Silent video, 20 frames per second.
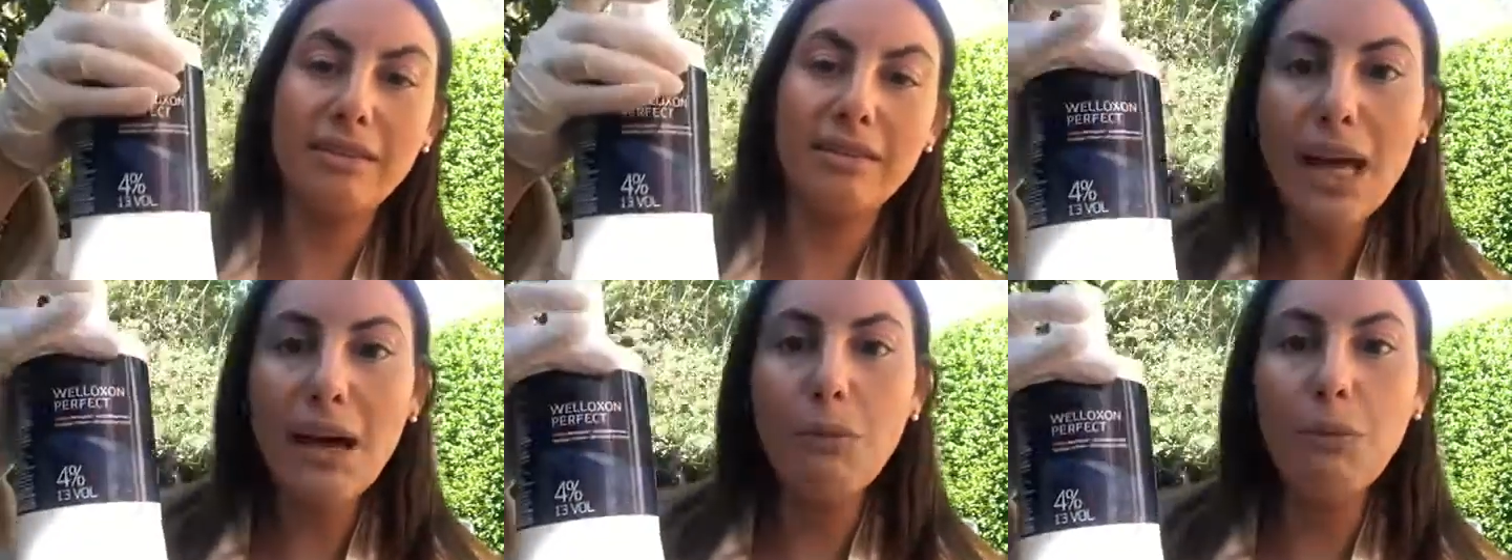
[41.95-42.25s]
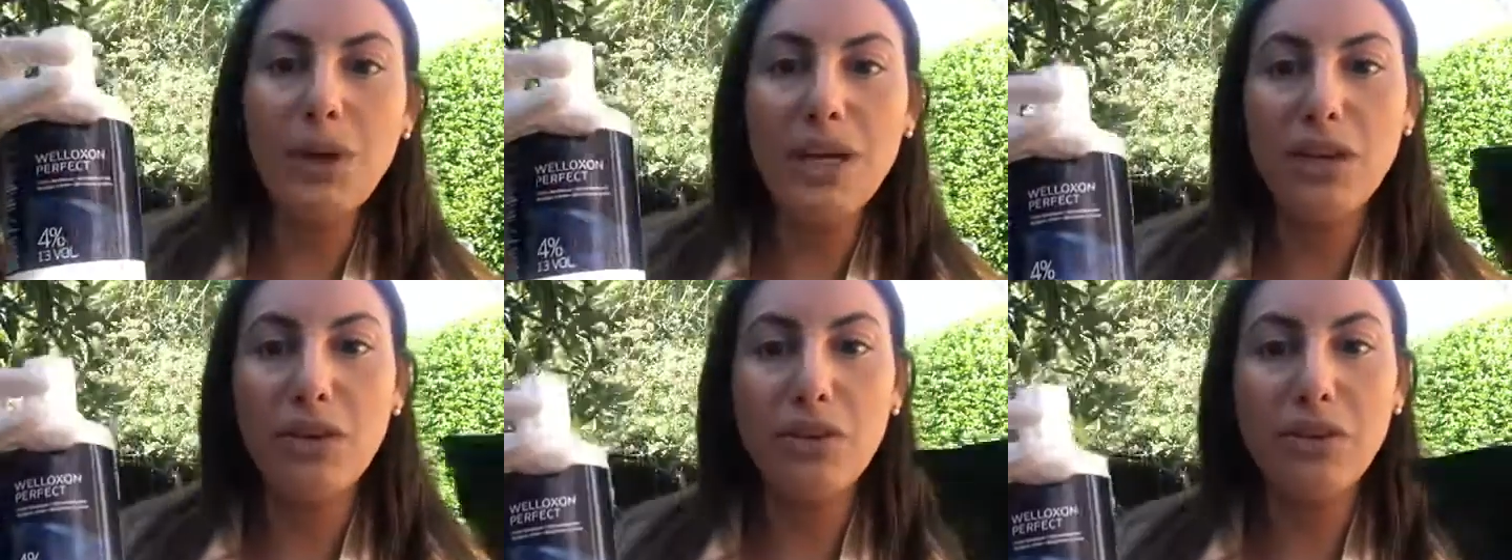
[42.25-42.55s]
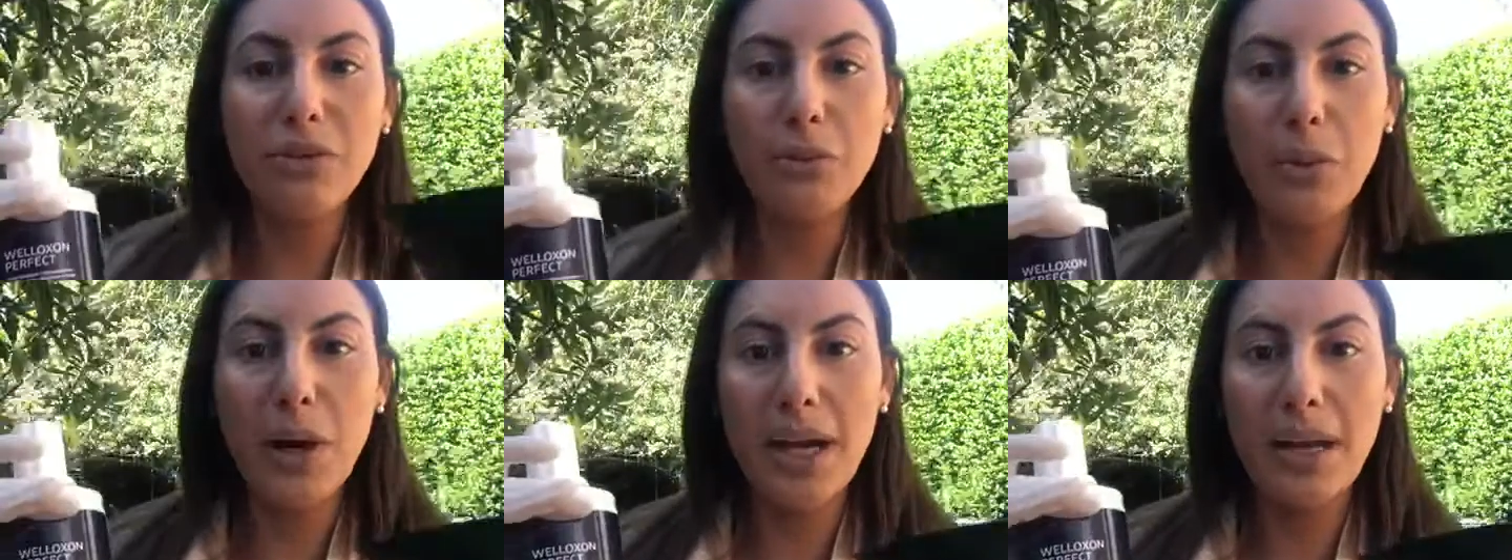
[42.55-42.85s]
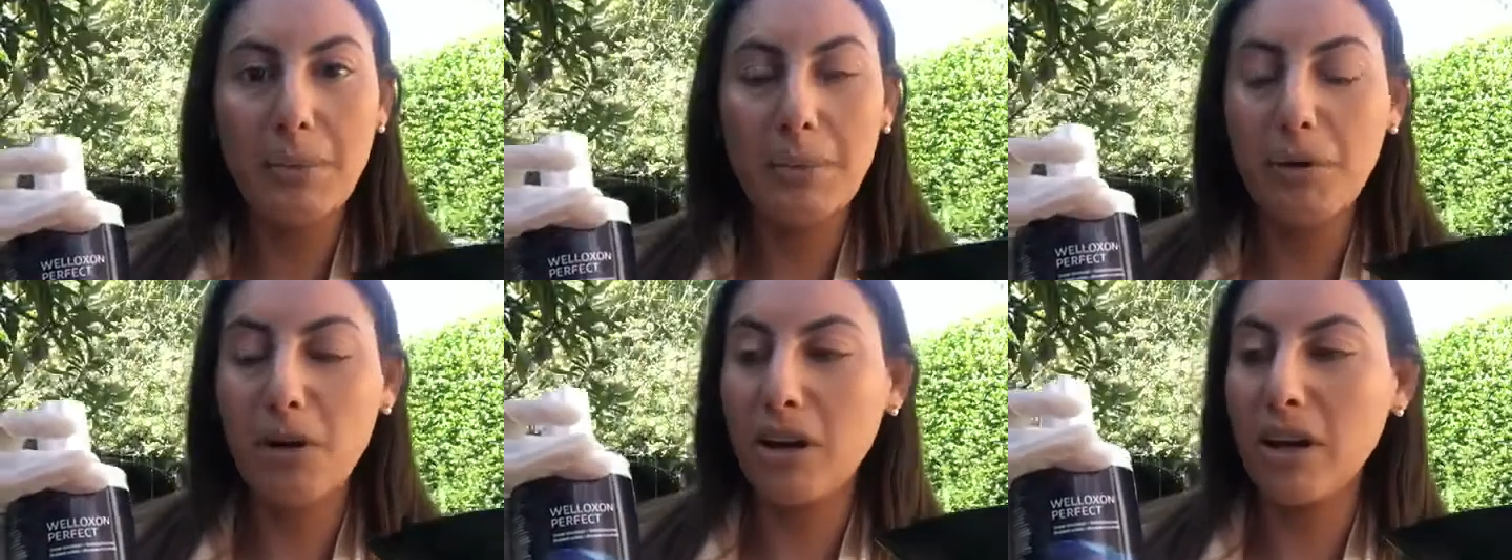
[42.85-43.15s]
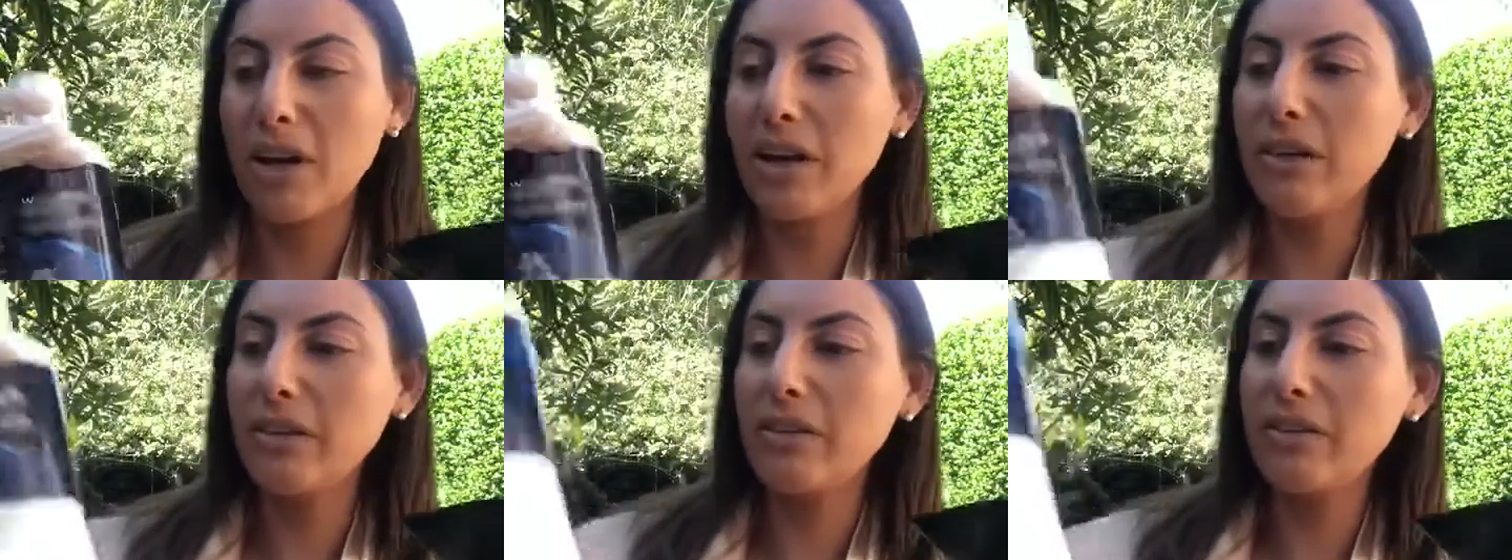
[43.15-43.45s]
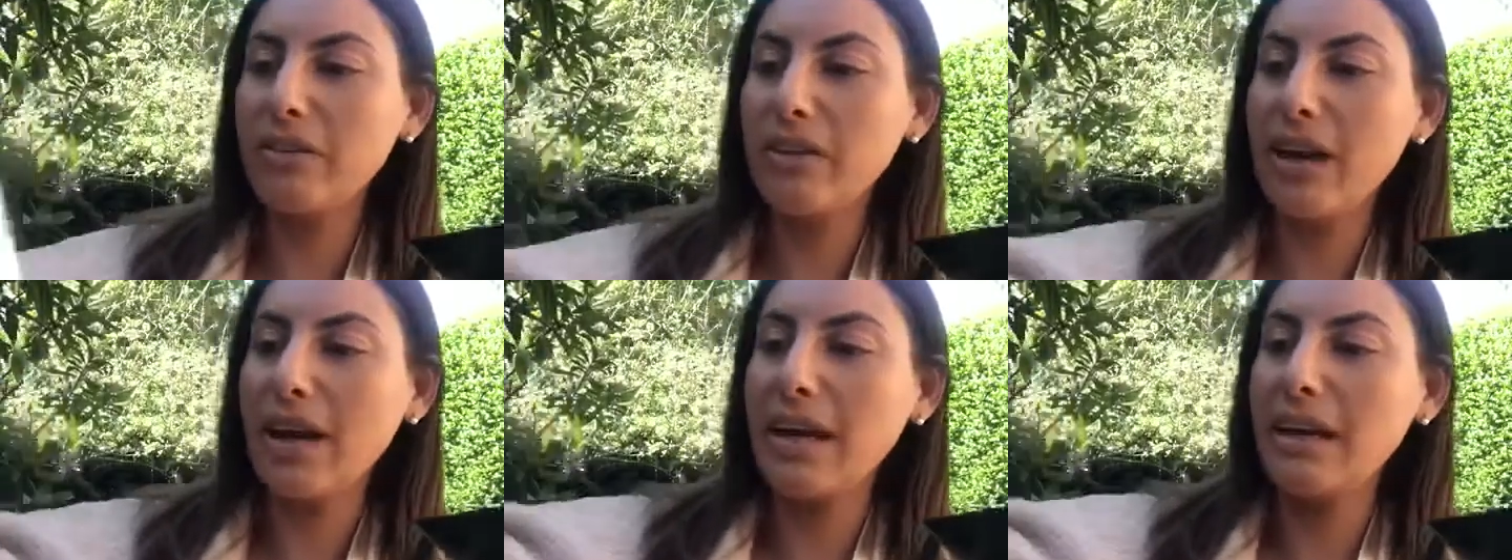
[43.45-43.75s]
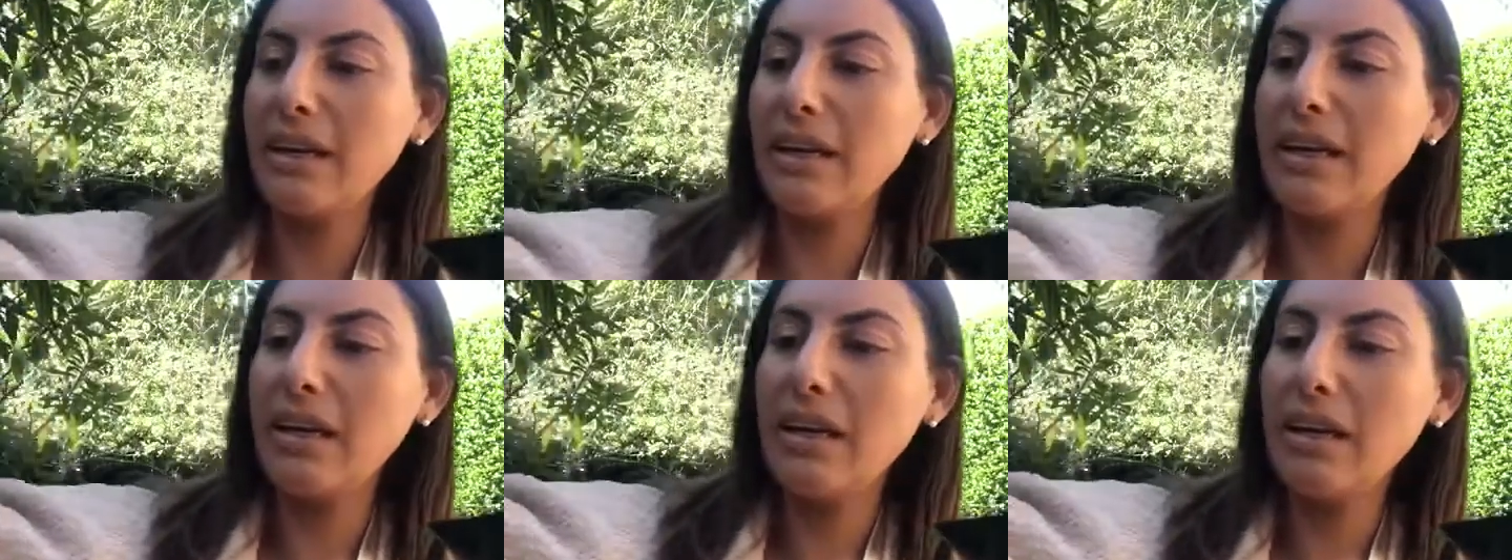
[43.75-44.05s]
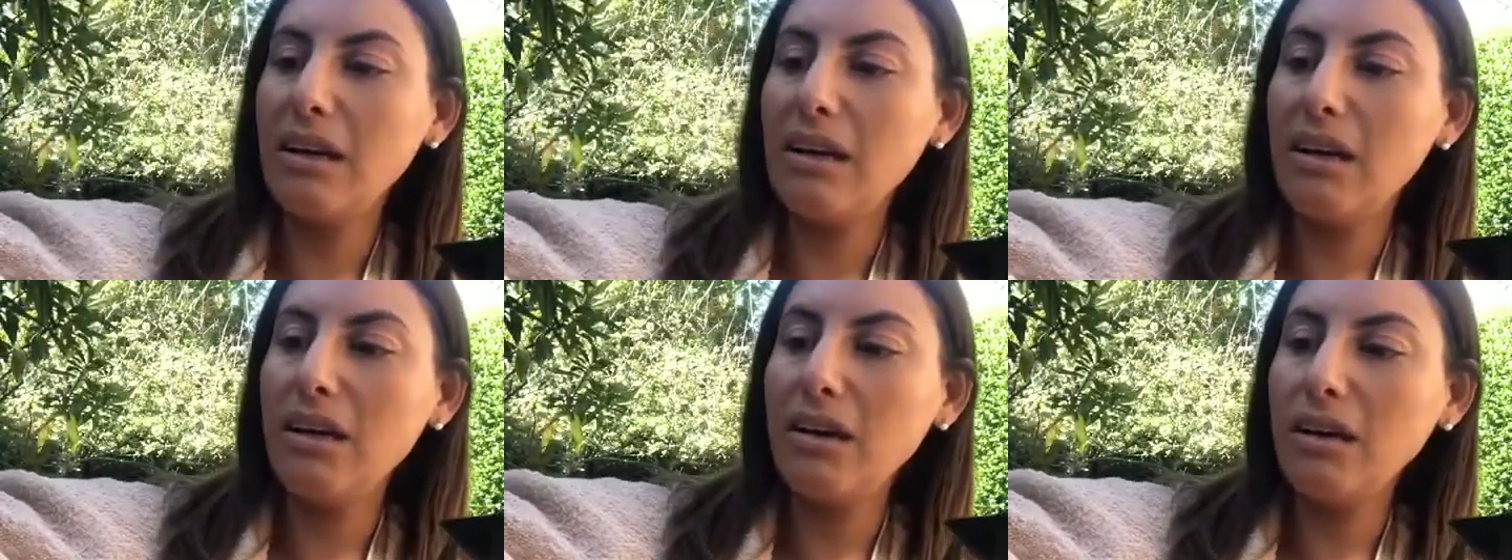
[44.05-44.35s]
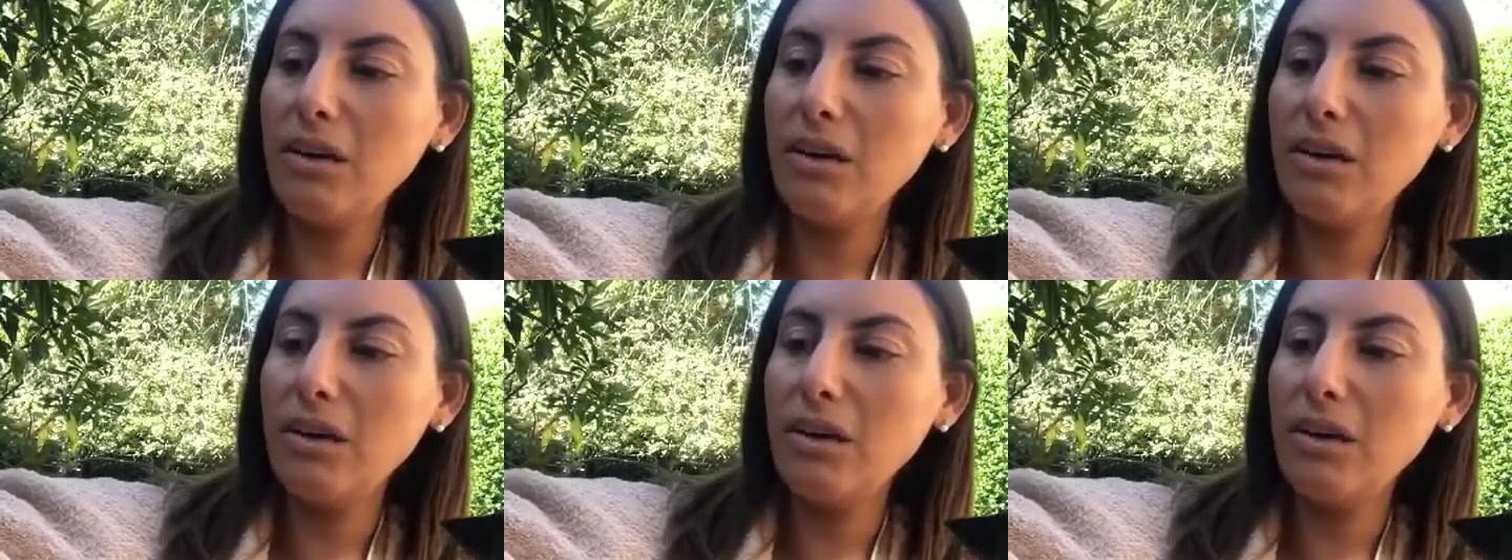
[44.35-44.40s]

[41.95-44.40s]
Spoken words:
And we use Weller products at Nicky Clarke.